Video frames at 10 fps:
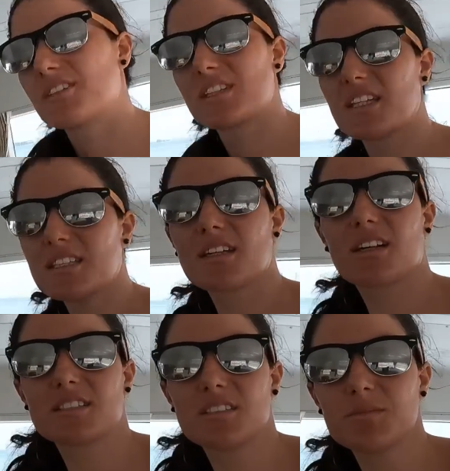everything, the
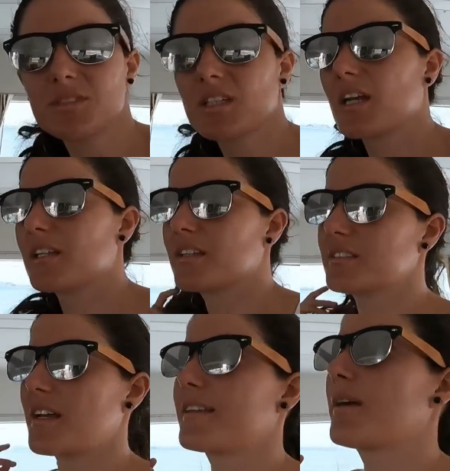customs, and they
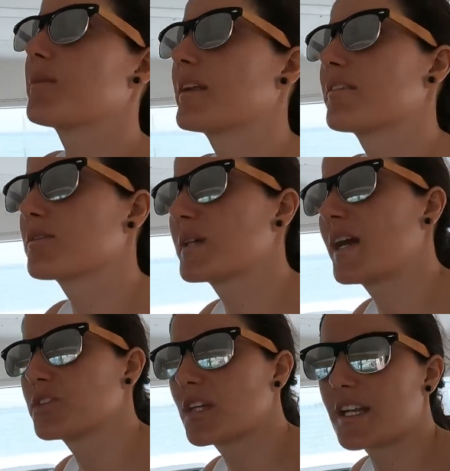said that whenever we
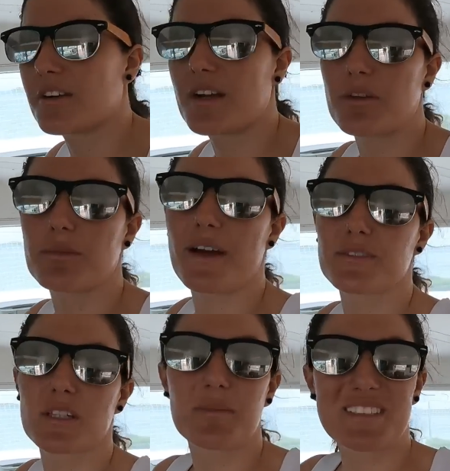have to clear out, we
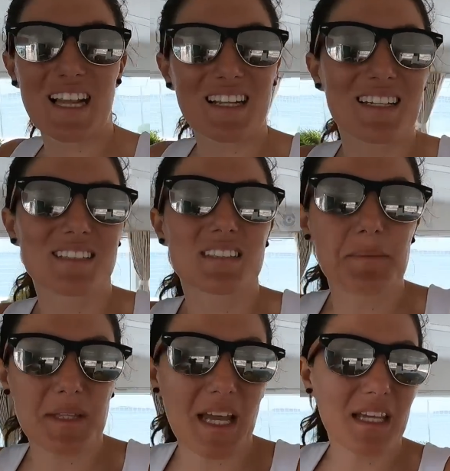have to come exactly the
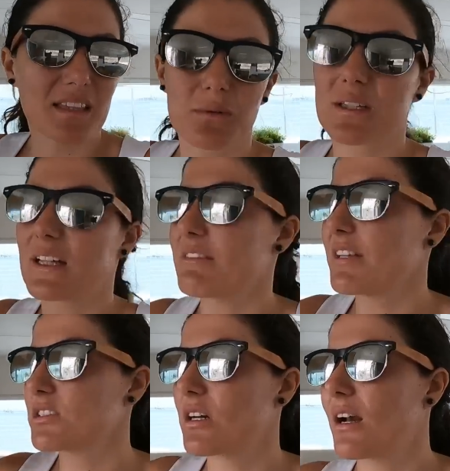same day that we're
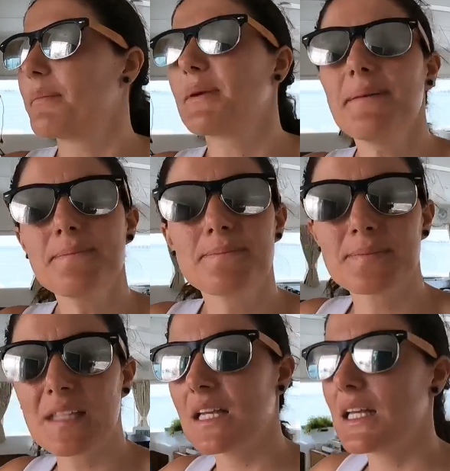leaving to Colombia.
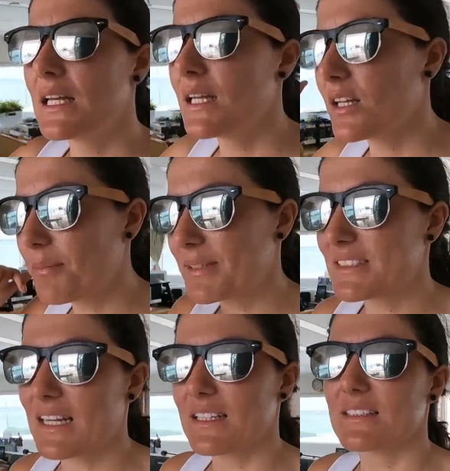Come
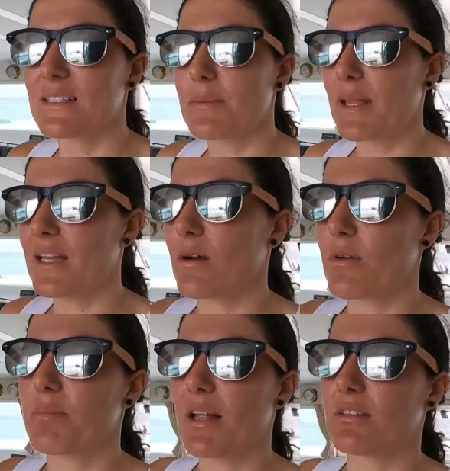exactly the same day that
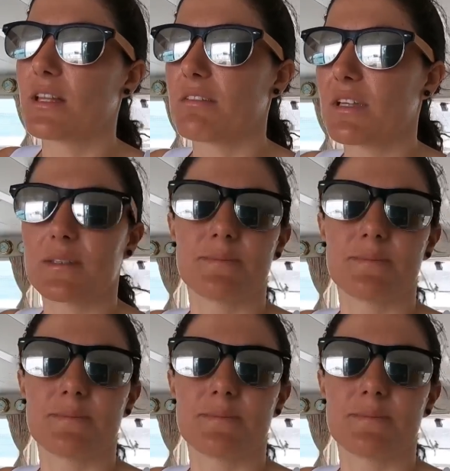we plan on leaving.